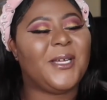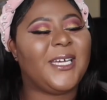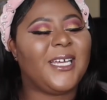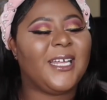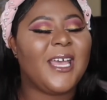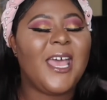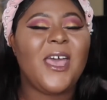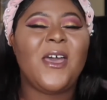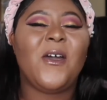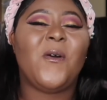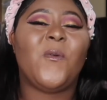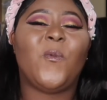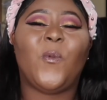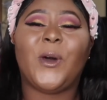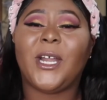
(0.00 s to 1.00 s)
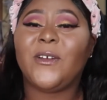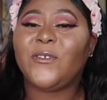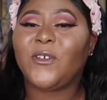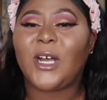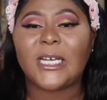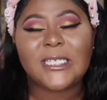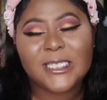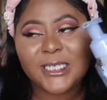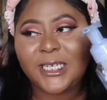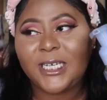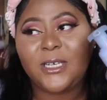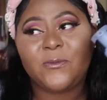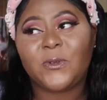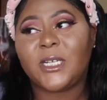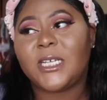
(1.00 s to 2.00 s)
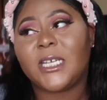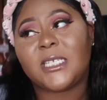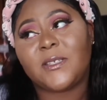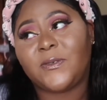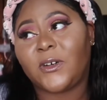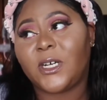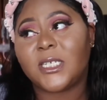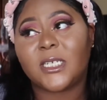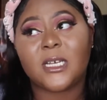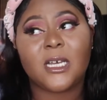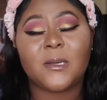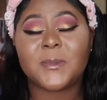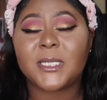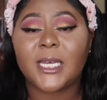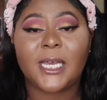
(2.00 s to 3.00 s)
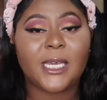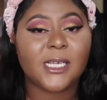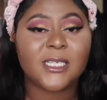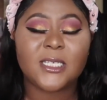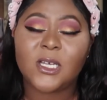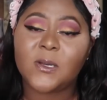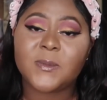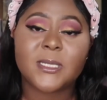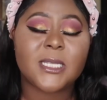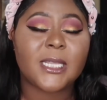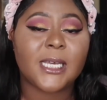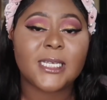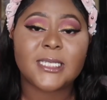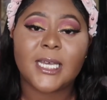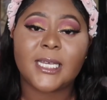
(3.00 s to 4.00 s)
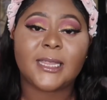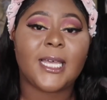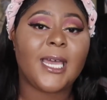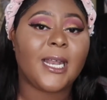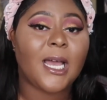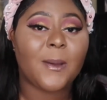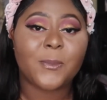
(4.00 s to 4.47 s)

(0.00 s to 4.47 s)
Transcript: But whatever I see when it, as far as it comes to hand soaps and things like that.